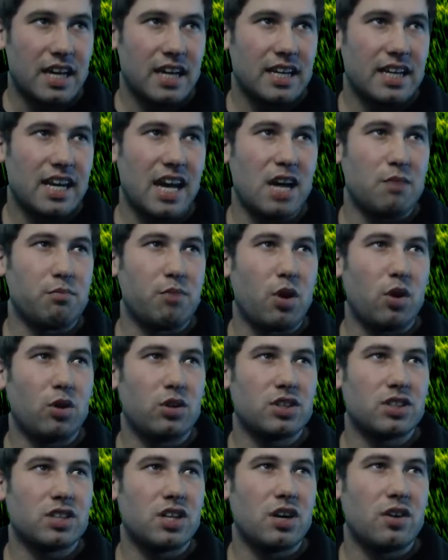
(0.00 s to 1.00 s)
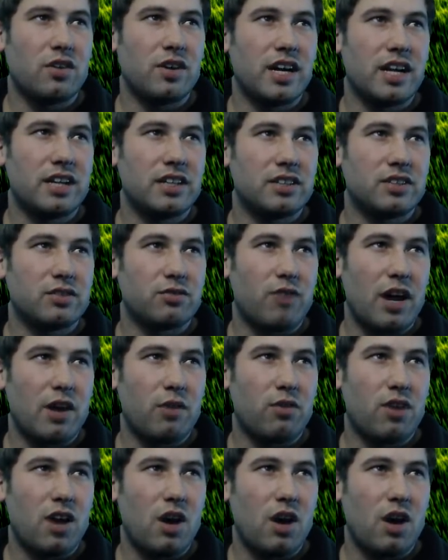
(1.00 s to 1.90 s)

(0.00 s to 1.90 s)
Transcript: King and bowlers go in right where